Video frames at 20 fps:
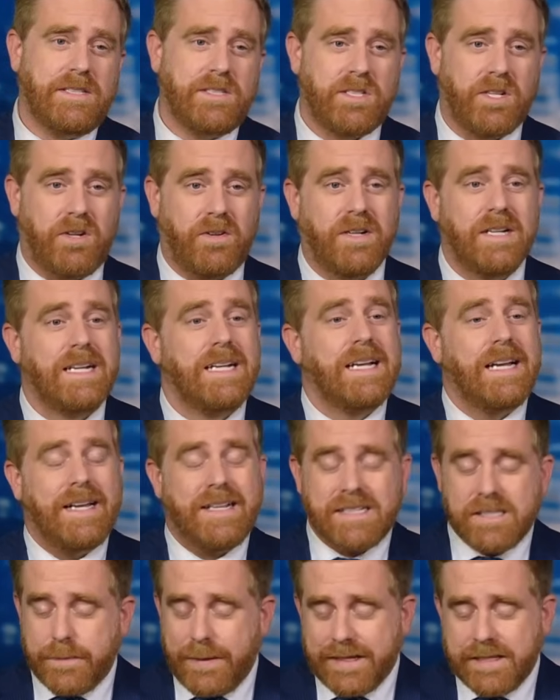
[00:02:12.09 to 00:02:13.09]
So
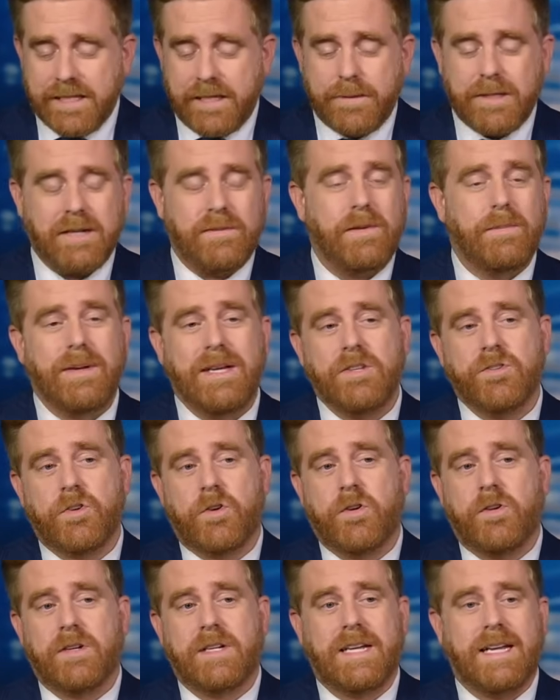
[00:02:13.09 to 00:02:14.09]
expected to become a major
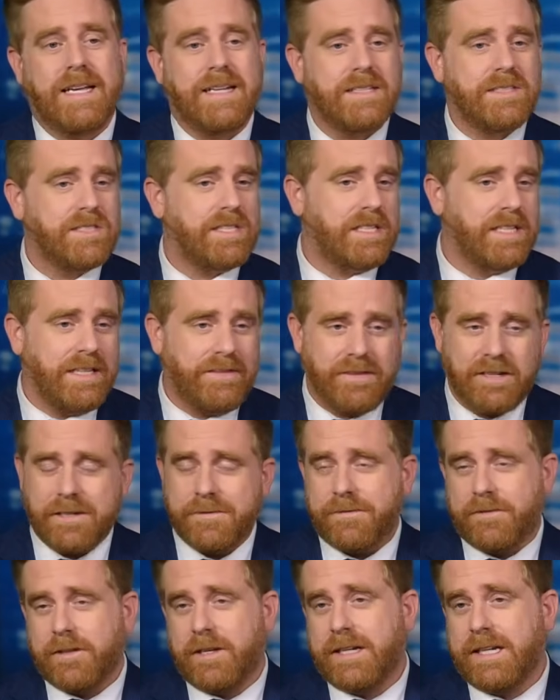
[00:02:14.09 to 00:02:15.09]
hurricane,
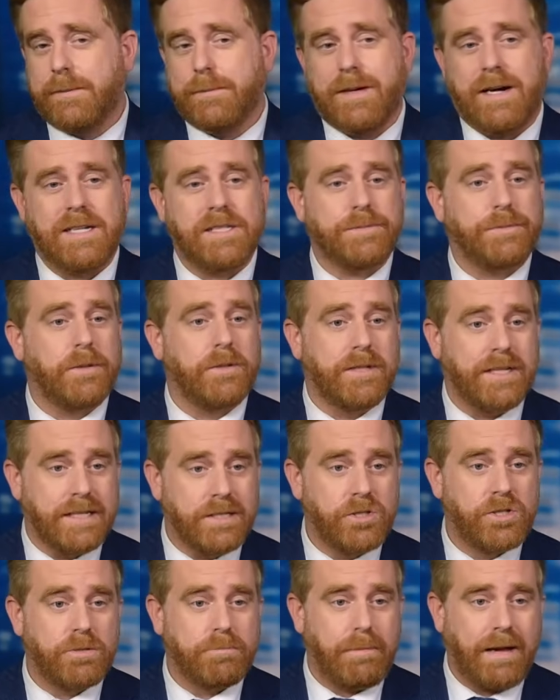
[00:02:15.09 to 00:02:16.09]
significant flooding possible
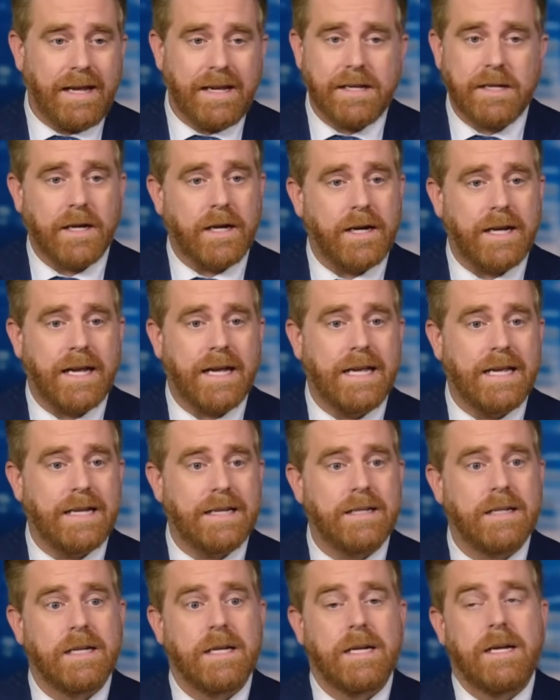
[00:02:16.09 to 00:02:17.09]
in Jamaica,
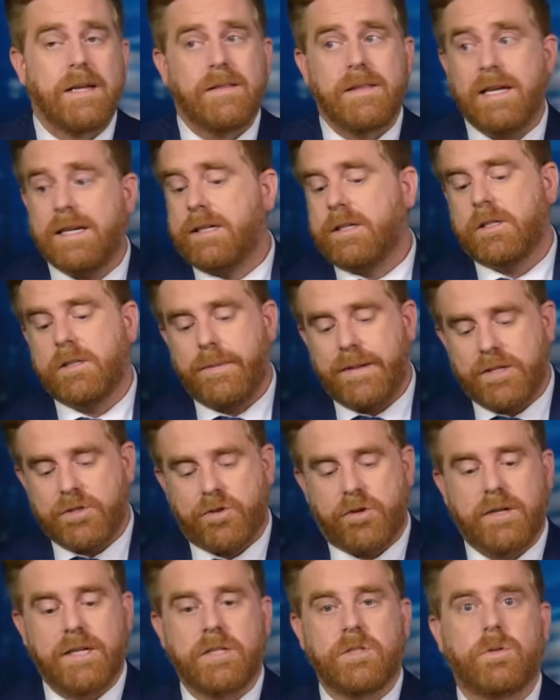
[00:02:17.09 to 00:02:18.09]
and then it could be
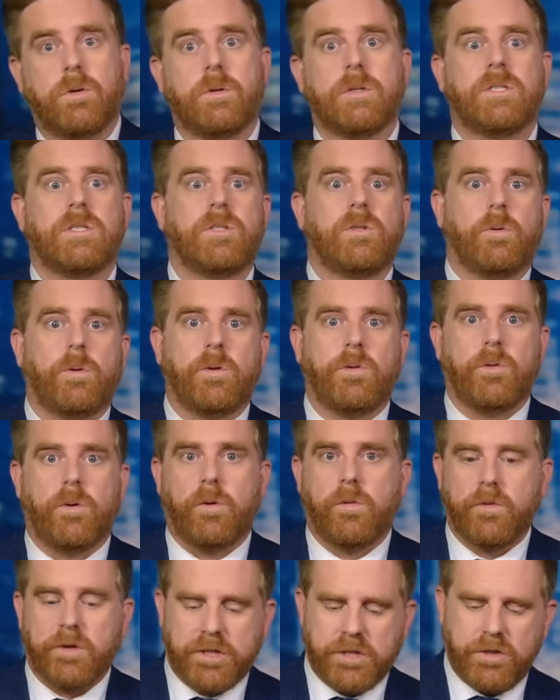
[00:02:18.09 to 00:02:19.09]
turning towards north
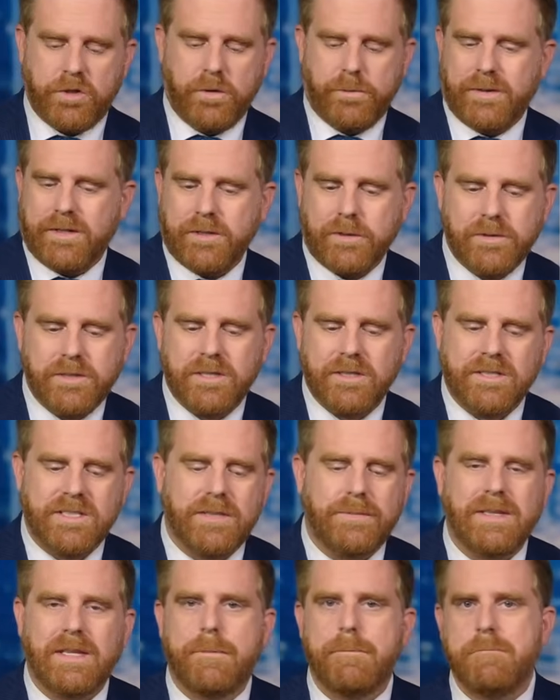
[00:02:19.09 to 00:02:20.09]
over Cuba. Those are
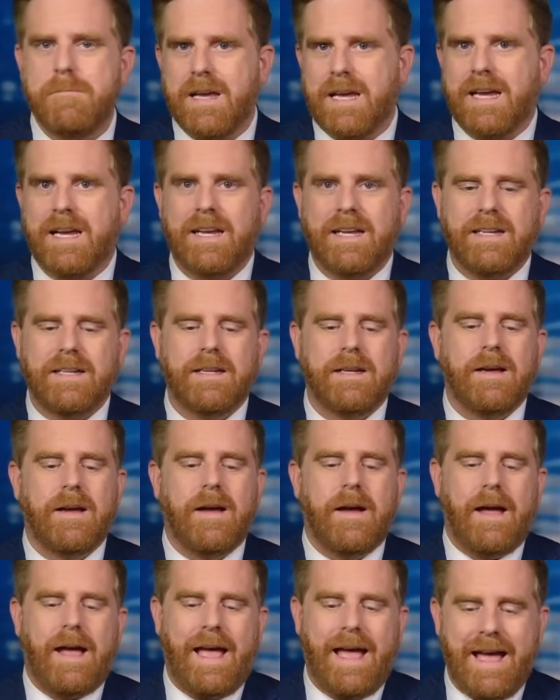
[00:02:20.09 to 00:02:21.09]
some of the main
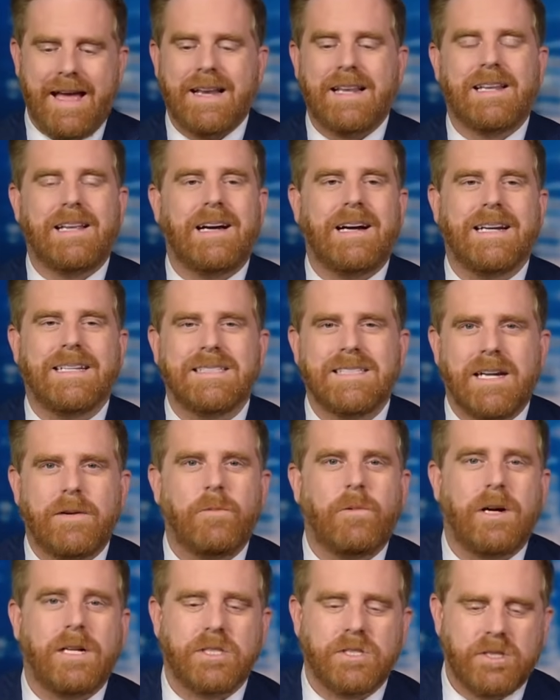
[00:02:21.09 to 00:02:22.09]
headlines I
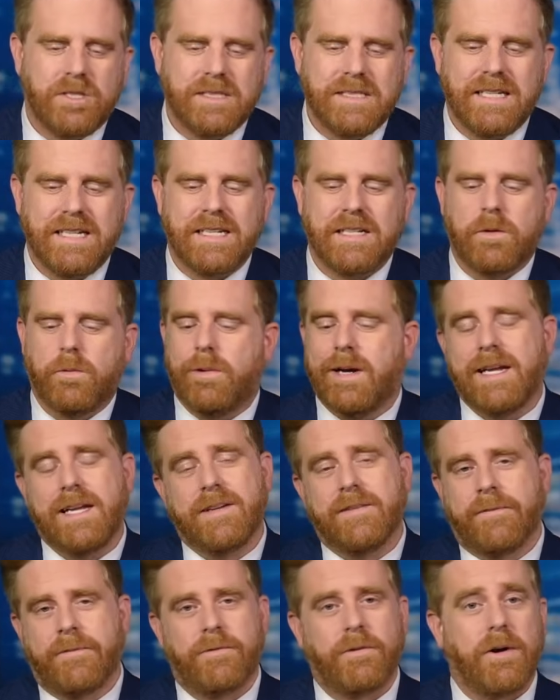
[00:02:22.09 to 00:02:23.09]
want you to take
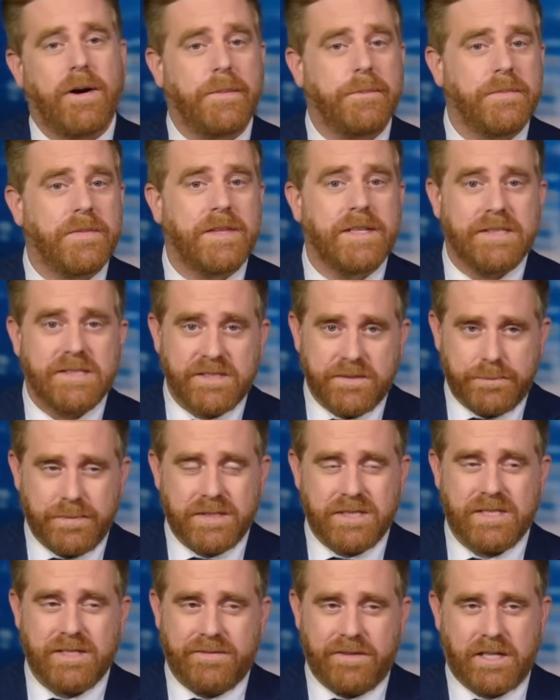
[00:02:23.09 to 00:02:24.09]
away from this
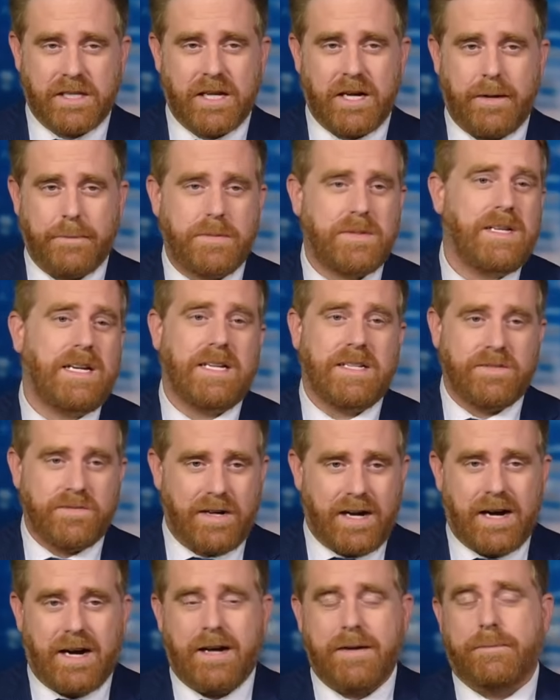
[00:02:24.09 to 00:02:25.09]
specific update
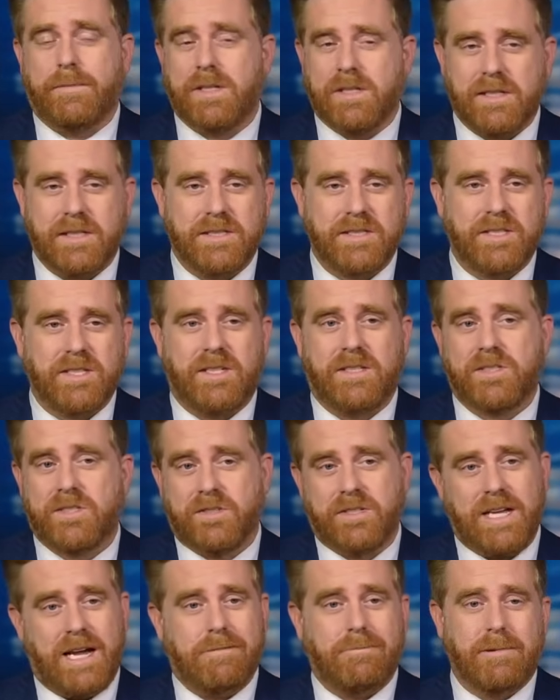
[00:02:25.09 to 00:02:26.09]
on Melissa. So
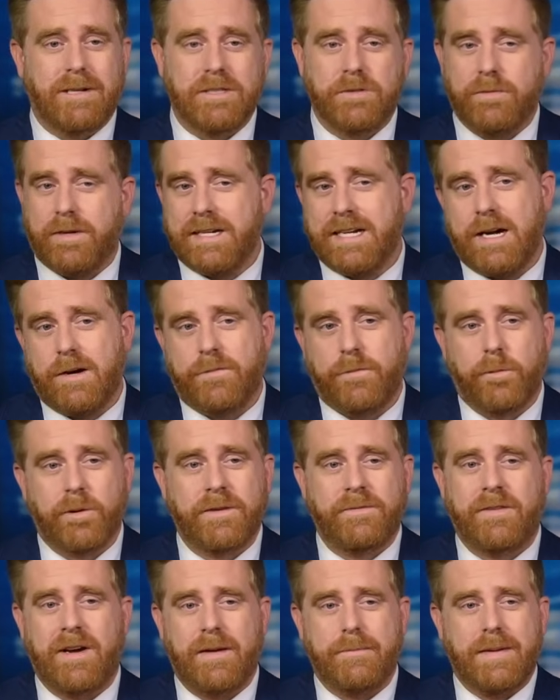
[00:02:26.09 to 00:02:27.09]
yeah, winds right now
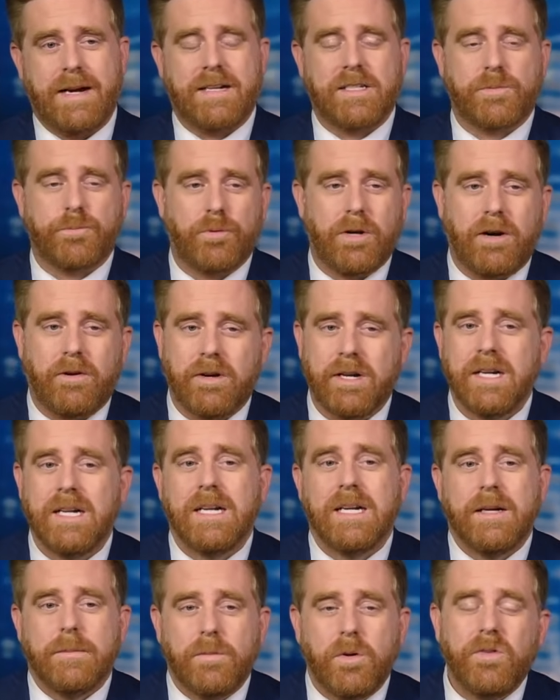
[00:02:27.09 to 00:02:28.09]
45 miles per hour,
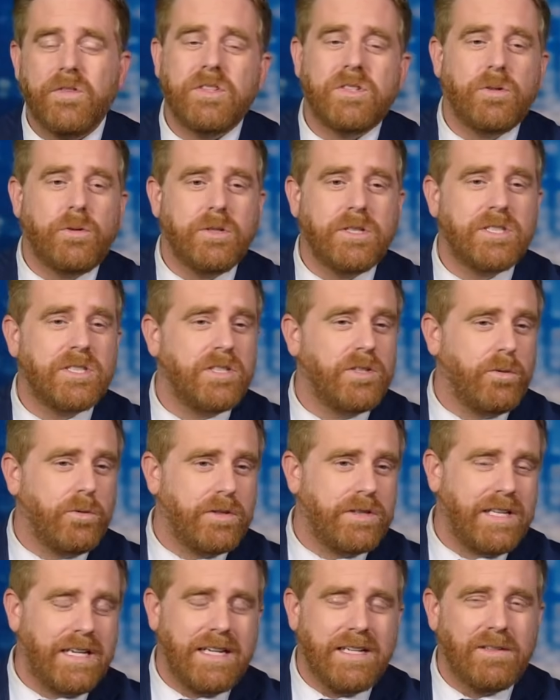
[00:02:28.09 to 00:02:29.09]
moving towards the
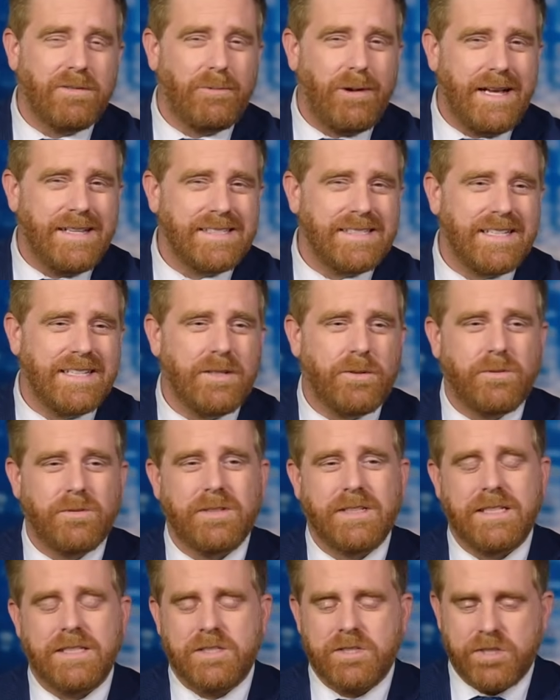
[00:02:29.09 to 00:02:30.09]
north and west at
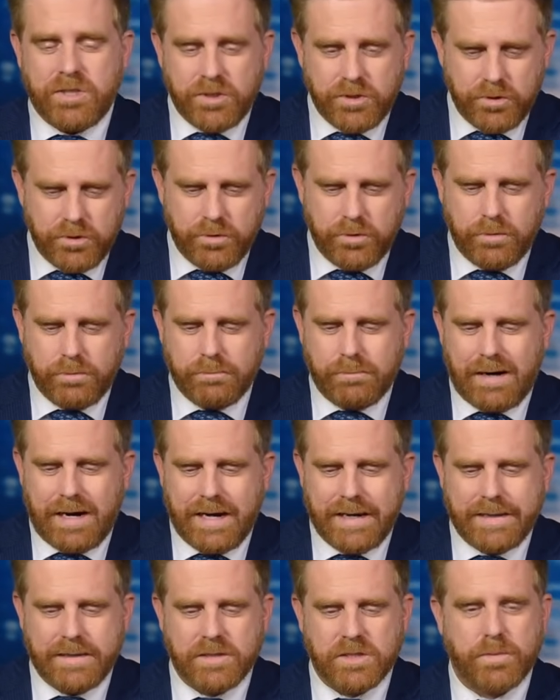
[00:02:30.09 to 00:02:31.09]
only 2
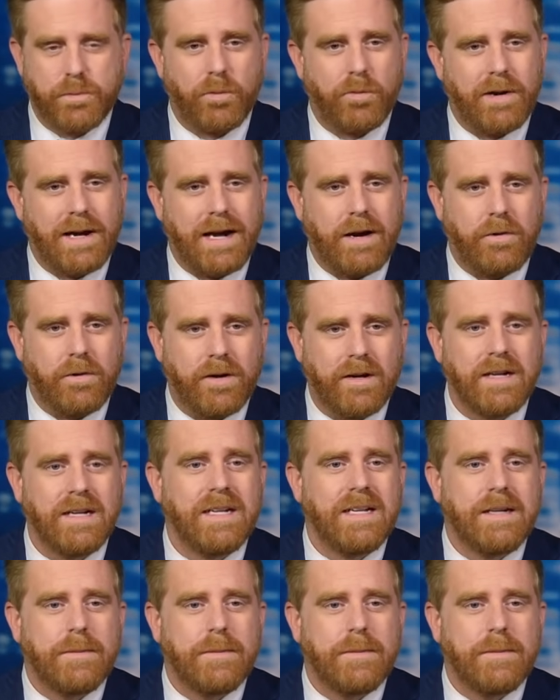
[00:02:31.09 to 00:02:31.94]
miles per hour.